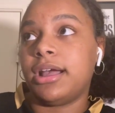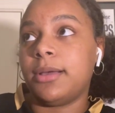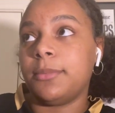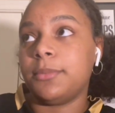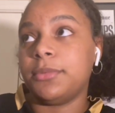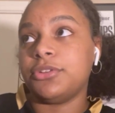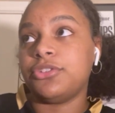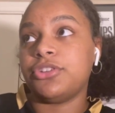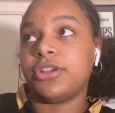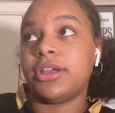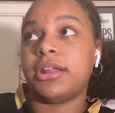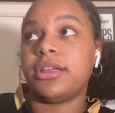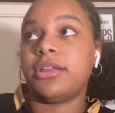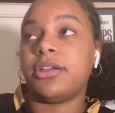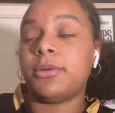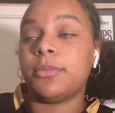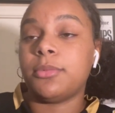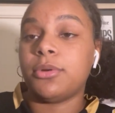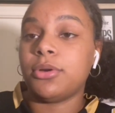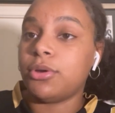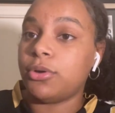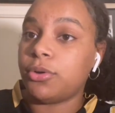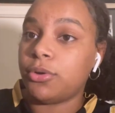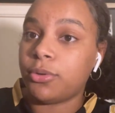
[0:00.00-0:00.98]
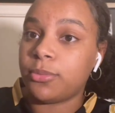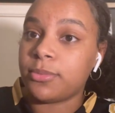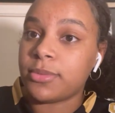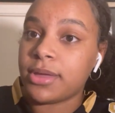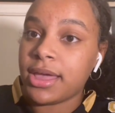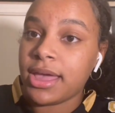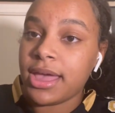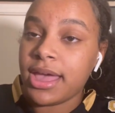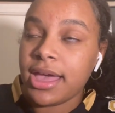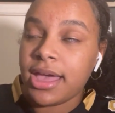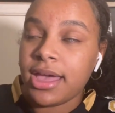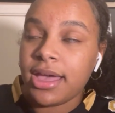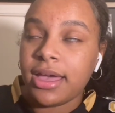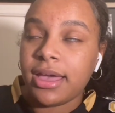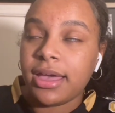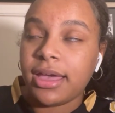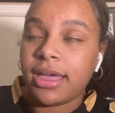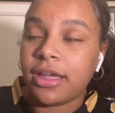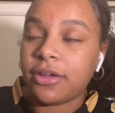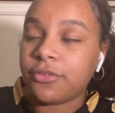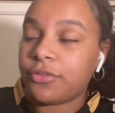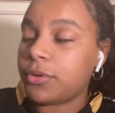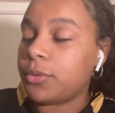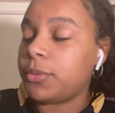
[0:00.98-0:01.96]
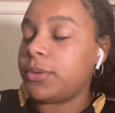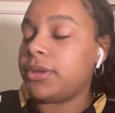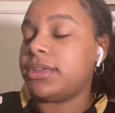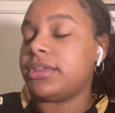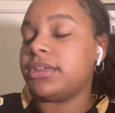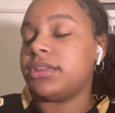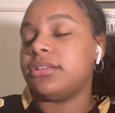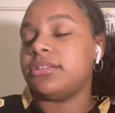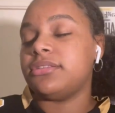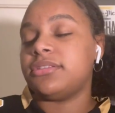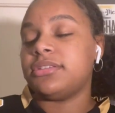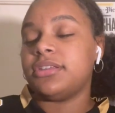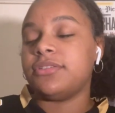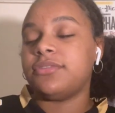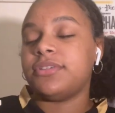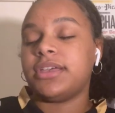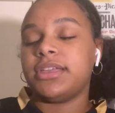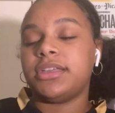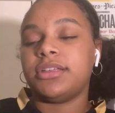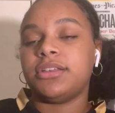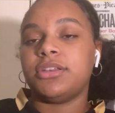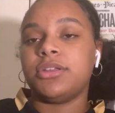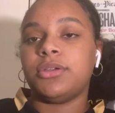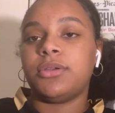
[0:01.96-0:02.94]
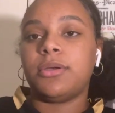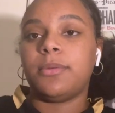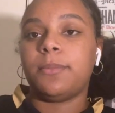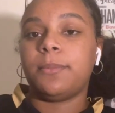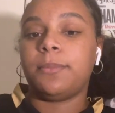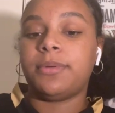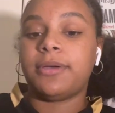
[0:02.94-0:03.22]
I'm gonna try to come home every weekend and see if I can do it.